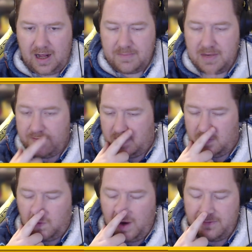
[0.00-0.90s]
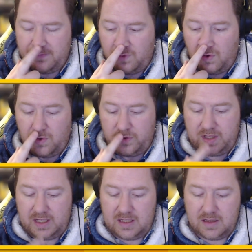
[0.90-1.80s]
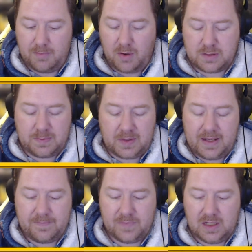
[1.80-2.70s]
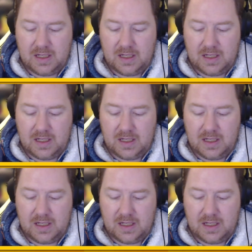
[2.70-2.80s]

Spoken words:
I'm never one for the multiplayer.